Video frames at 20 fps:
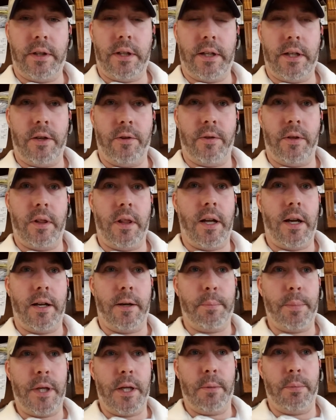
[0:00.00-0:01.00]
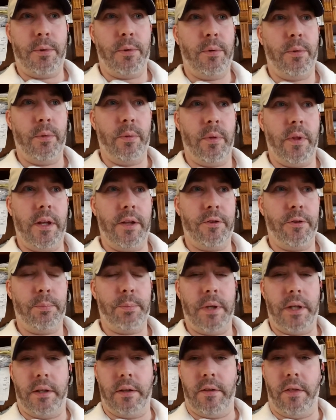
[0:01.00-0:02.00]
I know a lot of people, they
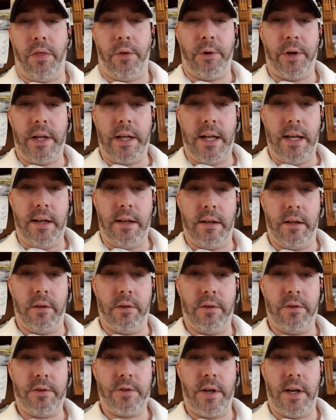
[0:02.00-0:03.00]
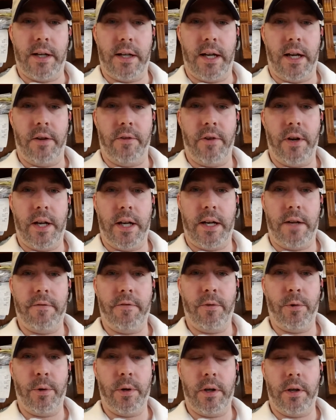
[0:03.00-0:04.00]
spend 3 days trying to get ready
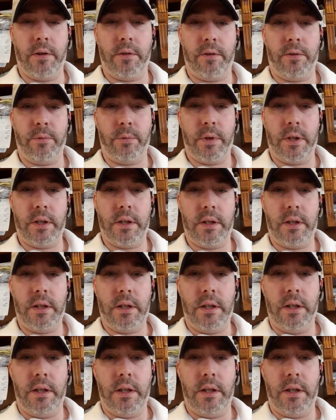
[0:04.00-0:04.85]
for us when